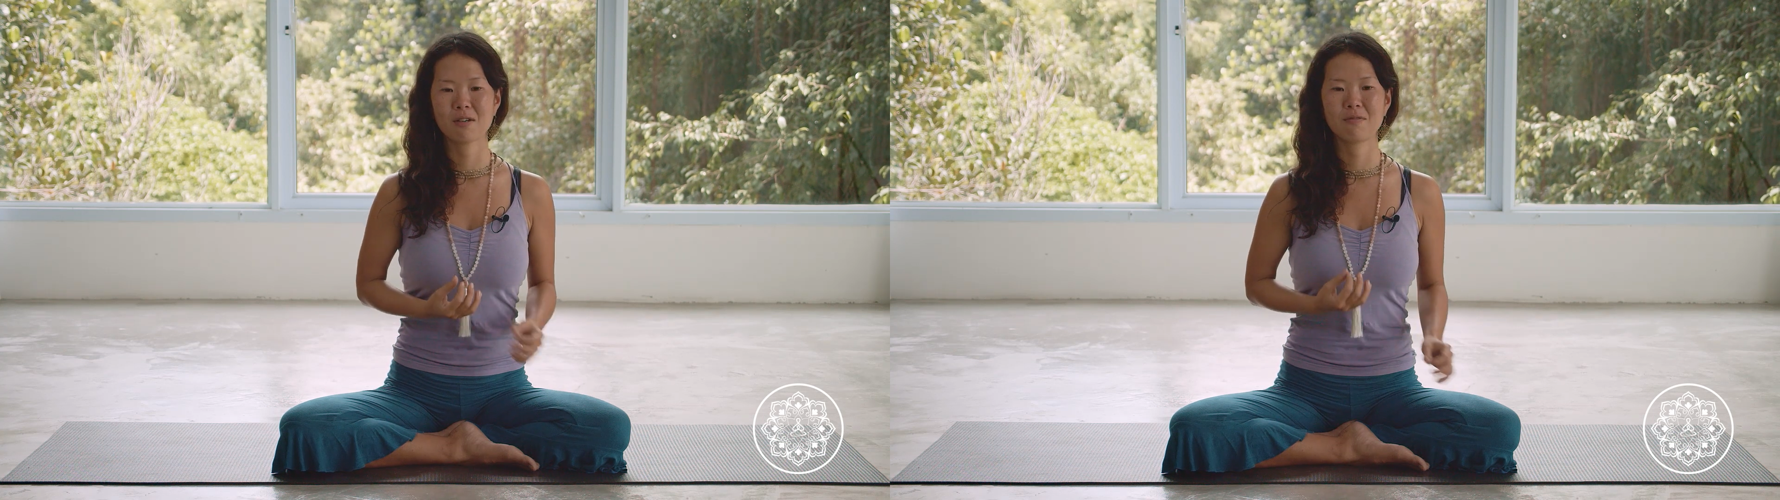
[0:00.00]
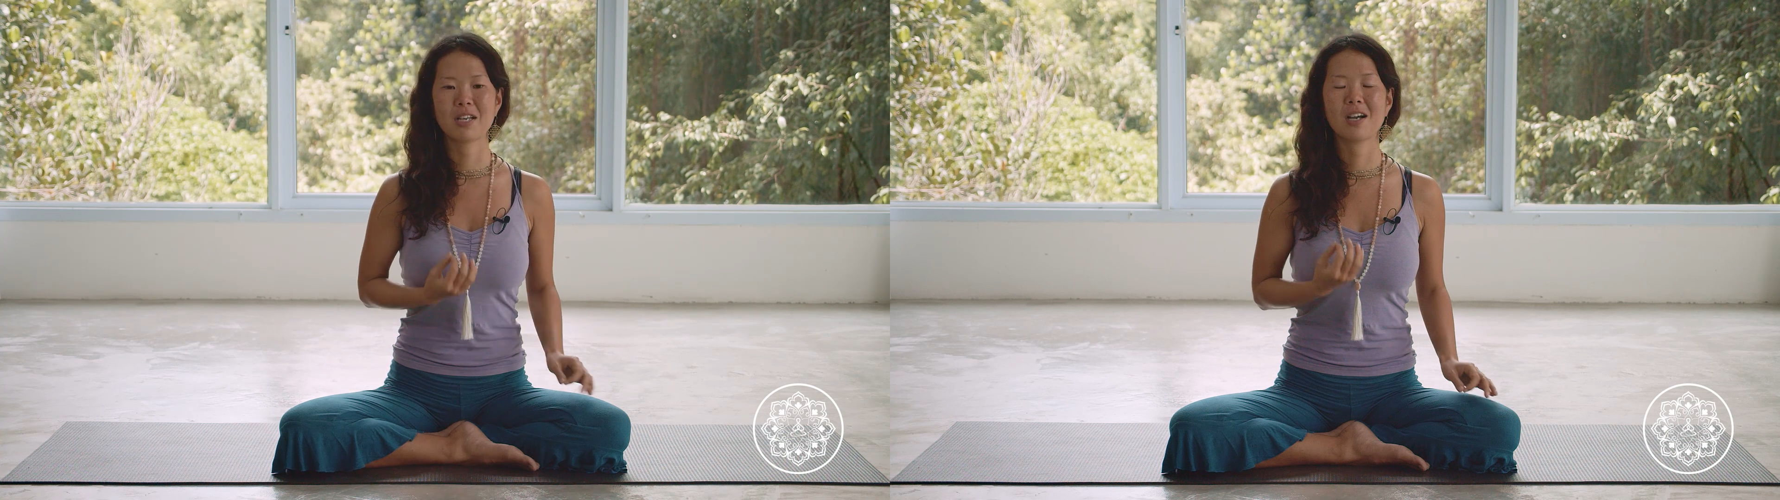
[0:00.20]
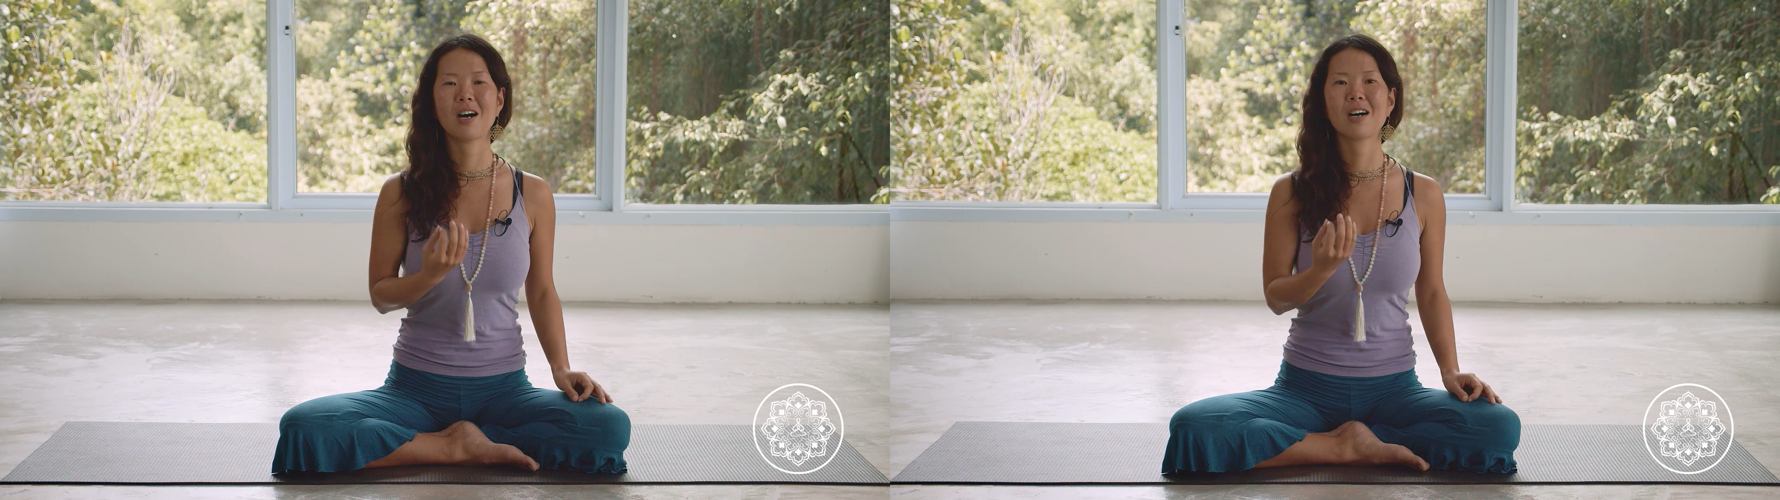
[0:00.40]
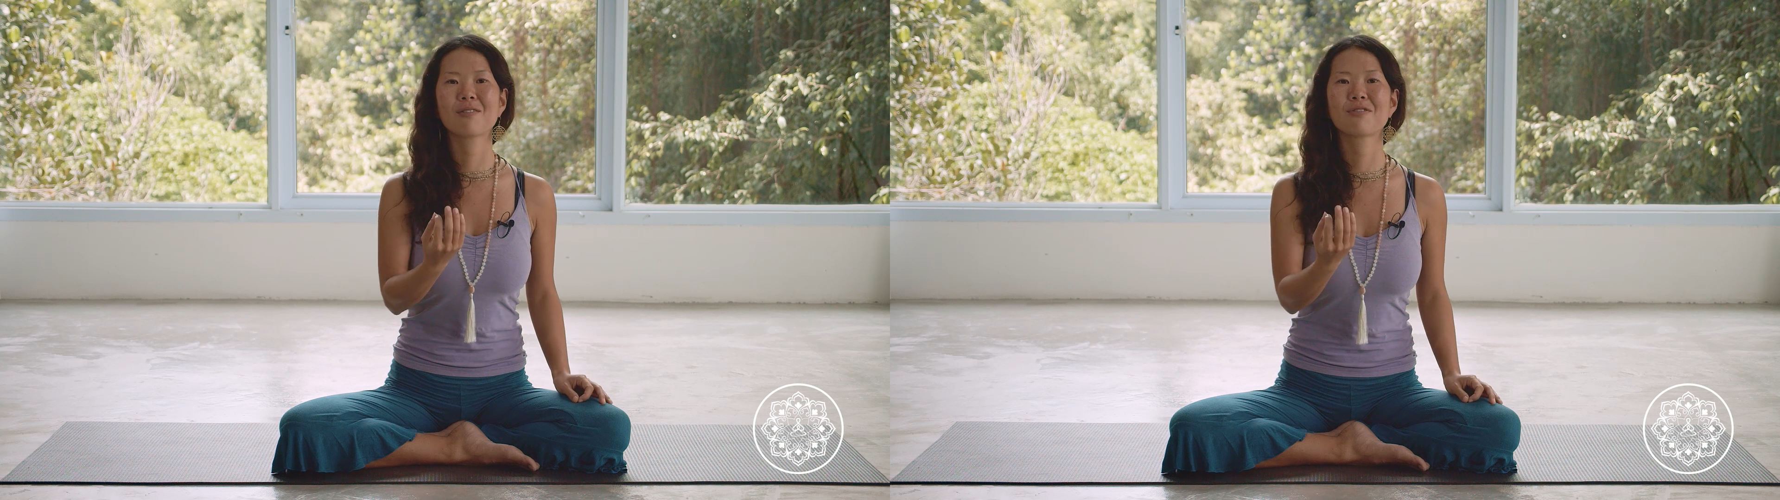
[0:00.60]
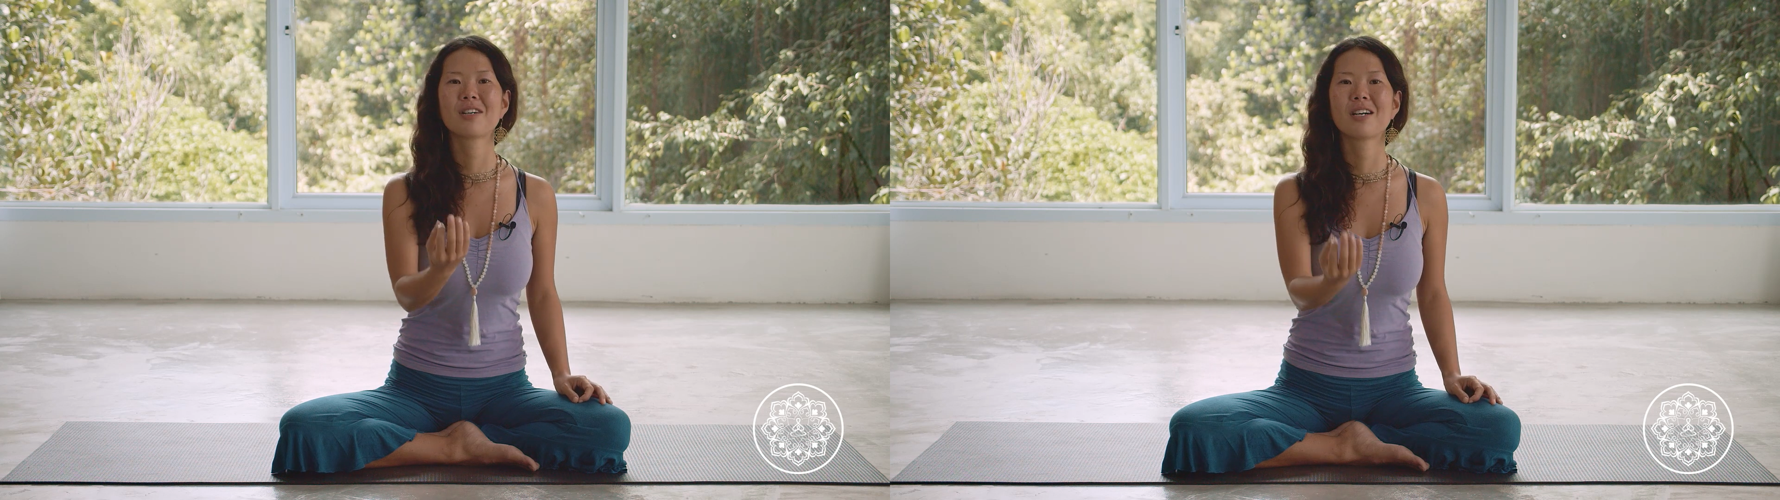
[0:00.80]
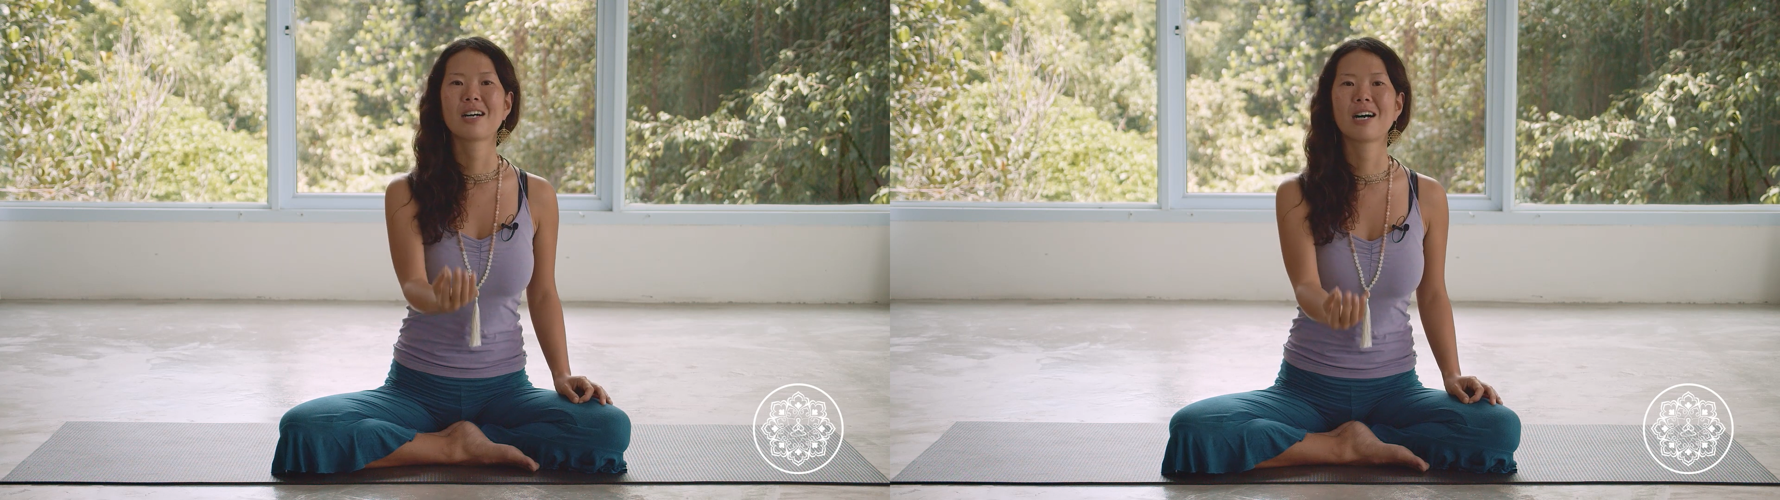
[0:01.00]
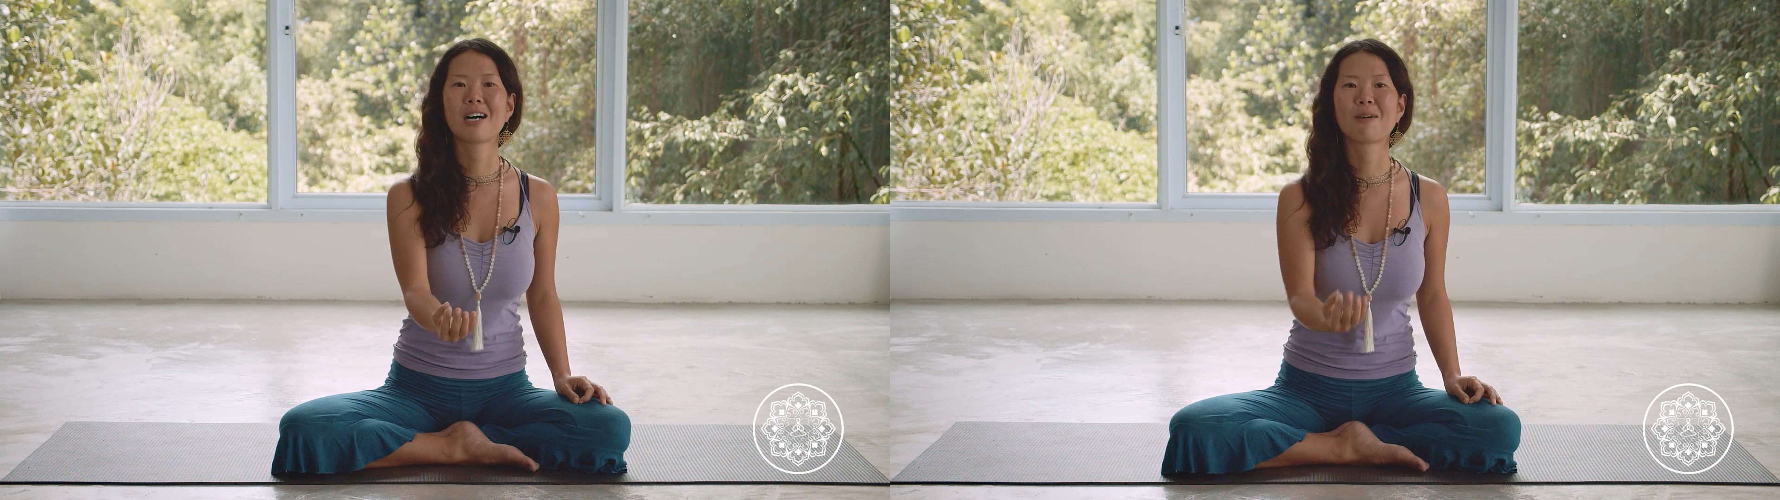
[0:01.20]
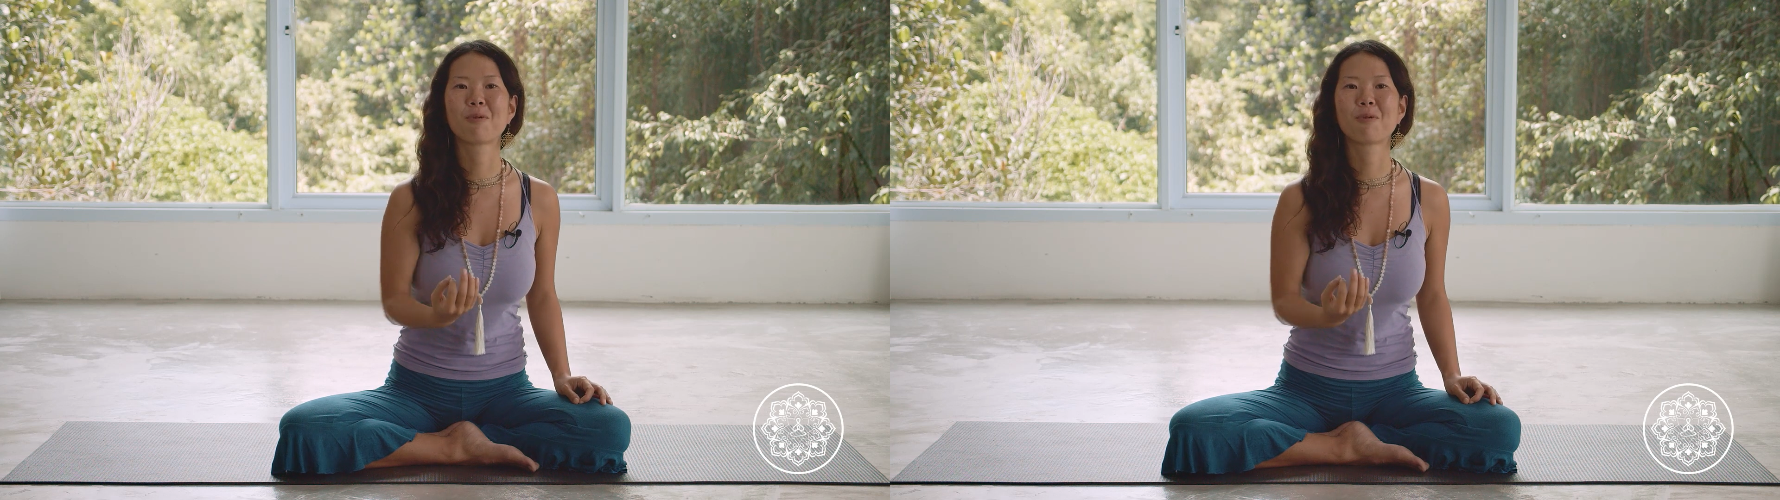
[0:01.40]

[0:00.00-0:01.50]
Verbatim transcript: we have our